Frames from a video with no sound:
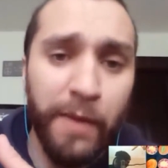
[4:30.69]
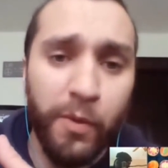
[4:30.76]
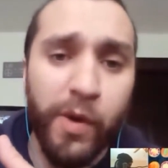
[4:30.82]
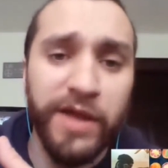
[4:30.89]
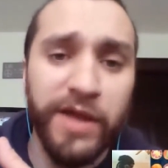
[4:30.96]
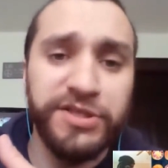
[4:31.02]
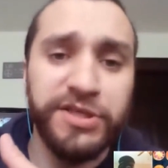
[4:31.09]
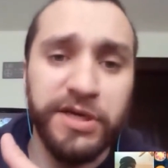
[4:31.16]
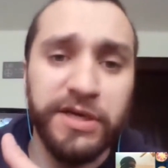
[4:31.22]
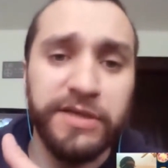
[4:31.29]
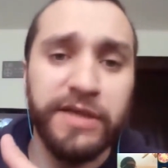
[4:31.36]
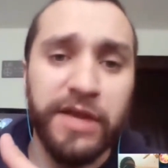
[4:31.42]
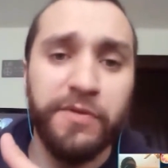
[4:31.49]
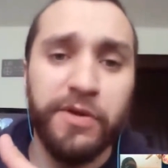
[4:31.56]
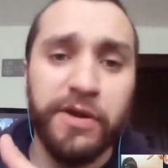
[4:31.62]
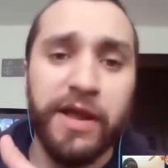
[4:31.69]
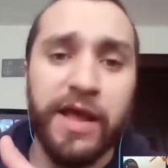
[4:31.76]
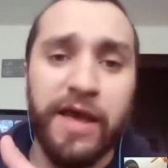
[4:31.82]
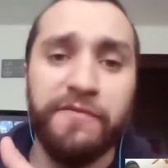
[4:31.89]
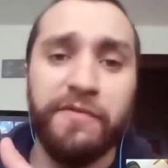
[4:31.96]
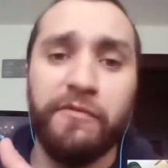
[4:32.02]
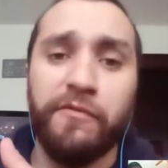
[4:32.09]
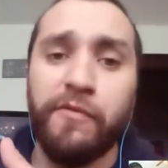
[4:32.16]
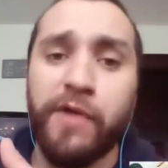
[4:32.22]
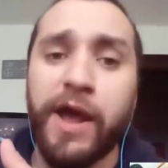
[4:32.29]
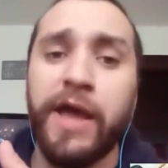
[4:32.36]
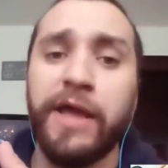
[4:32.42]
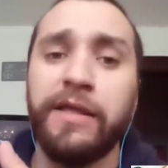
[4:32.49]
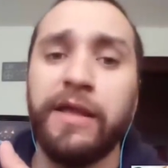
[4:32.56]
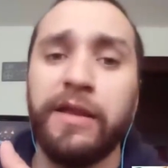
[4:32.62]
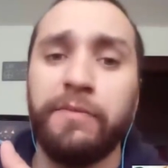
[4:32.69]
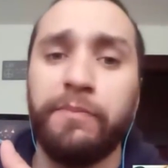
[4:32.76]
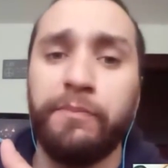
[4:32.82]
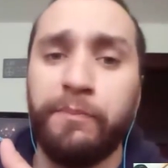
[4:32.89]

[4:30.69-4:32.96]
I'm quite sure that you're gonna have a right and